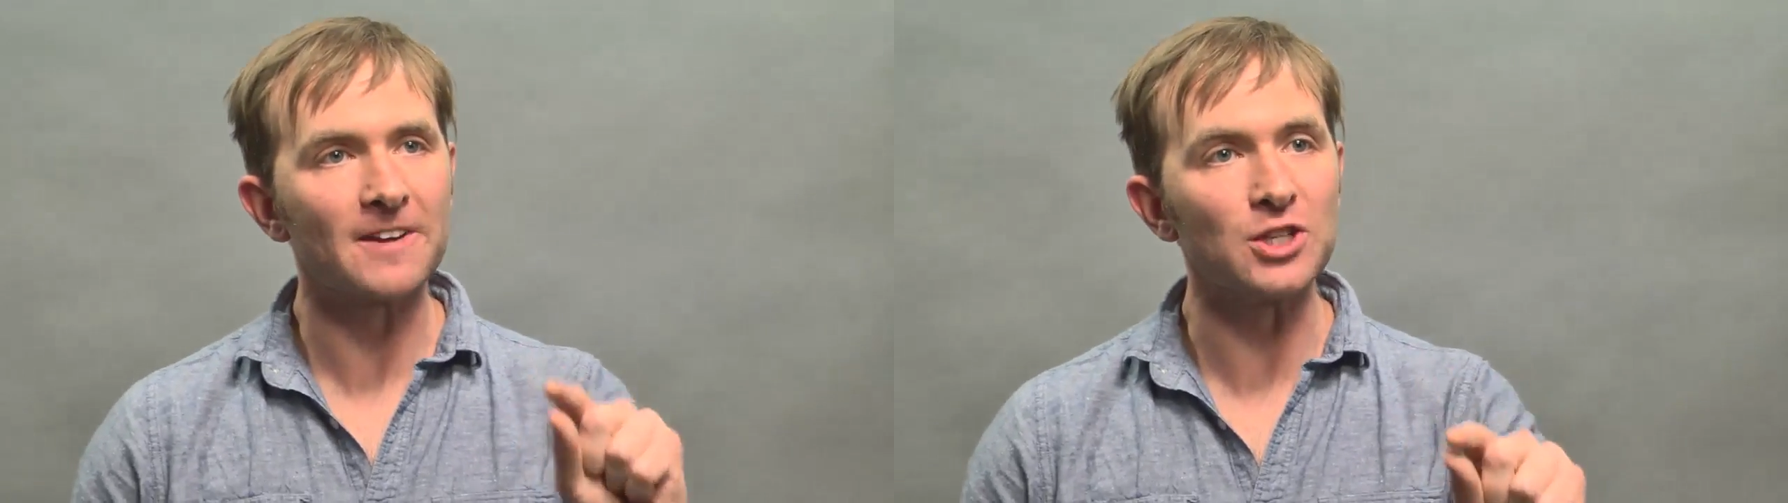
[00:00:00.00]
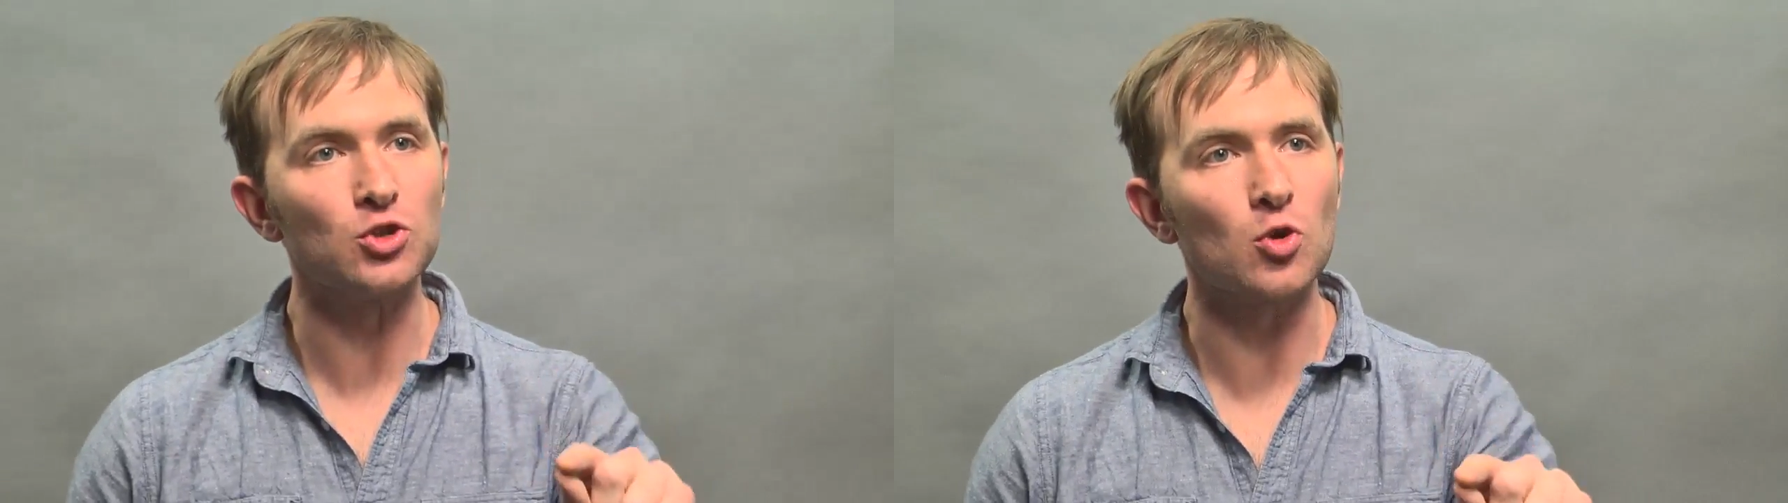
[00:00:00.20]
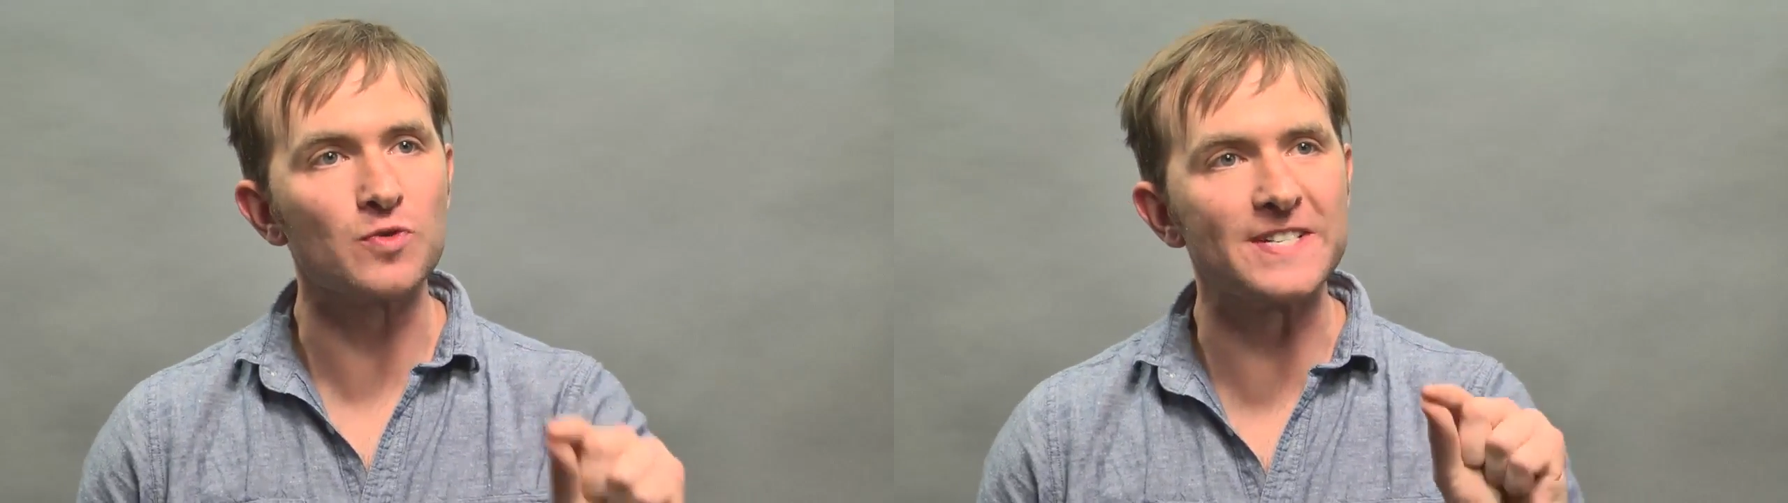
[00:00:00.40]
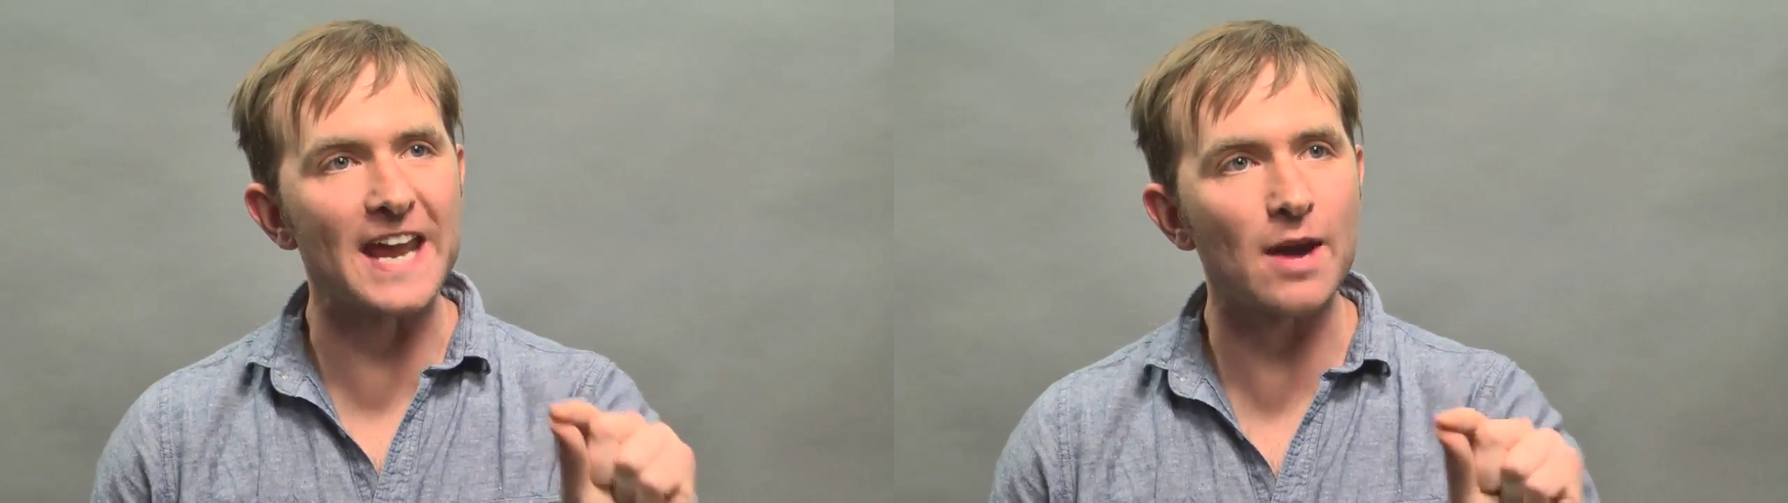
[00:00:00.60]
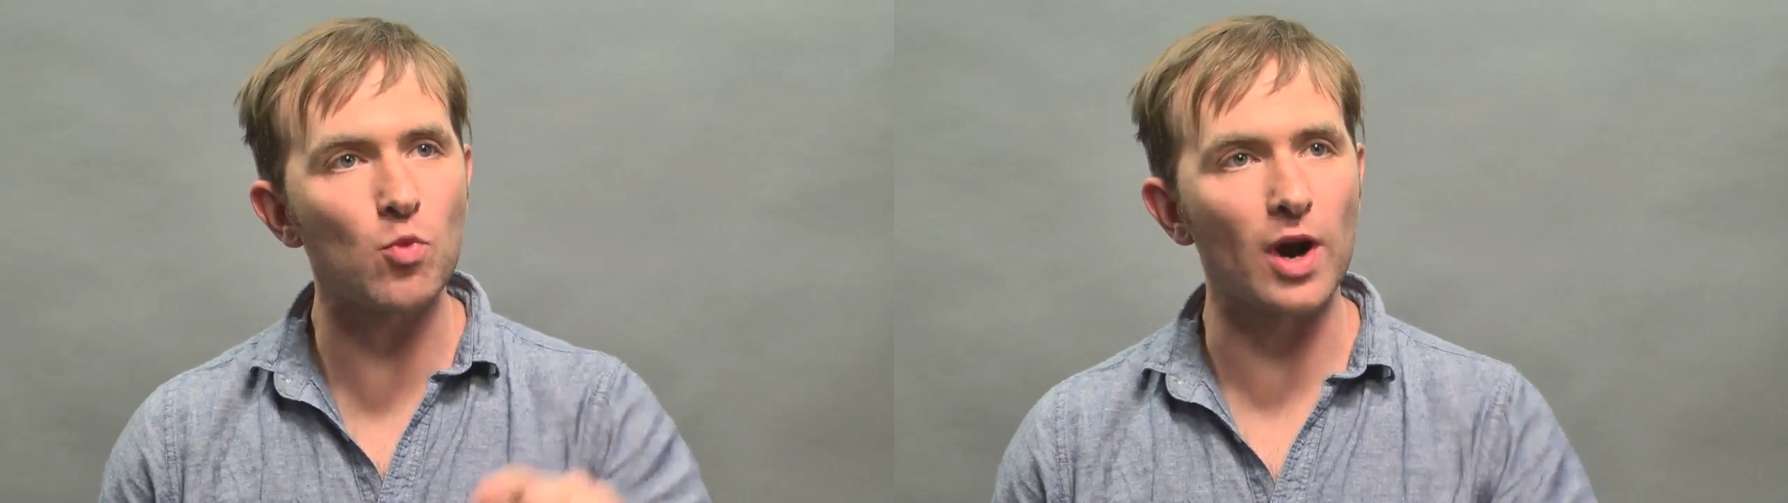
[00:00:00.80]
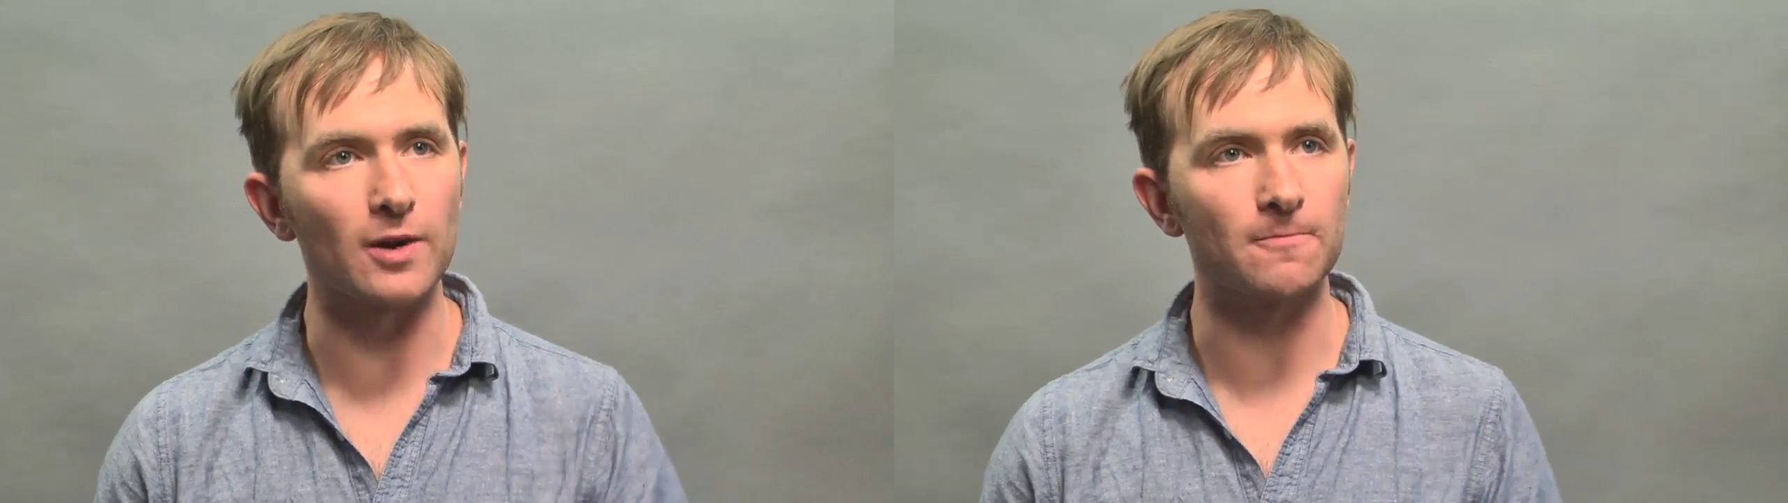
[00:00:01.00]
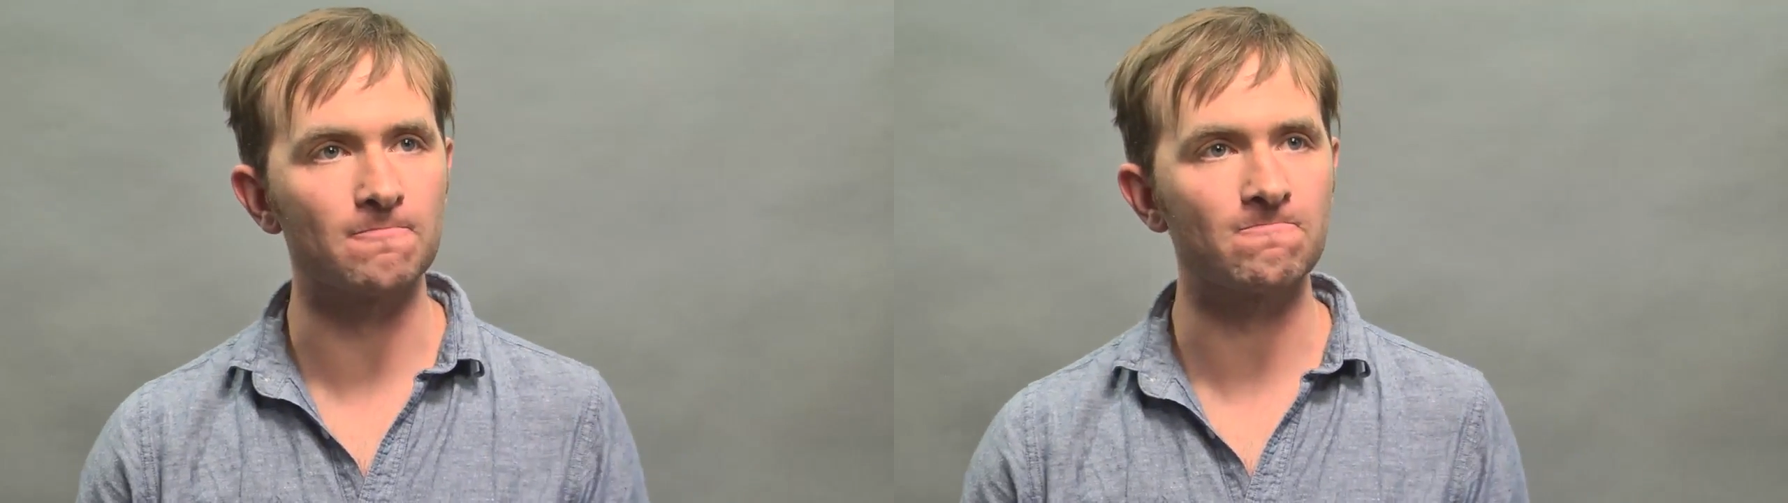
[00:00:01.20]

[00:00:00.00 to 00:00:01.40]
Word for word: and you know damn well,